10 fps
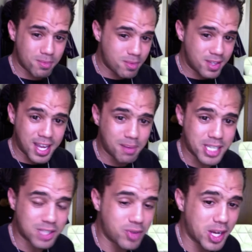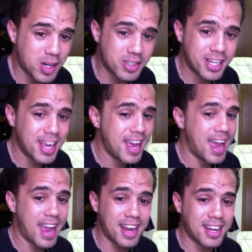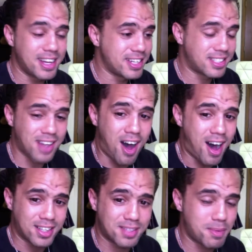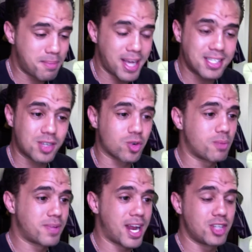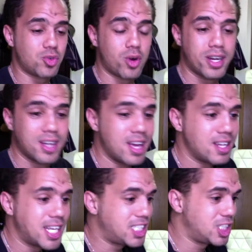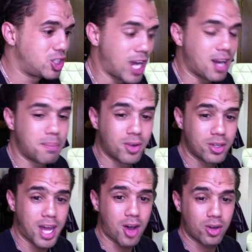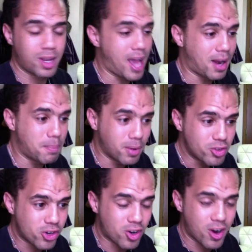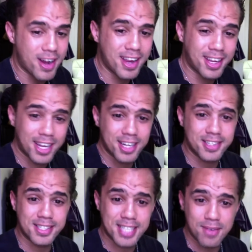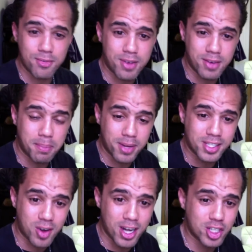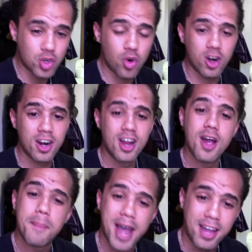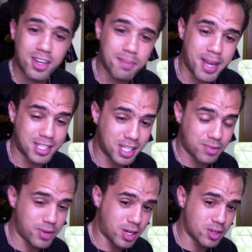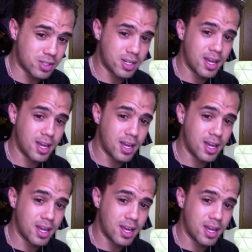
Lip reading: Team Six Figures, and this is an awesome, amazing group that I joined. They teach you how to build, not only how to build your credit and get it to 750 plus credit score, but how you can make 6 figures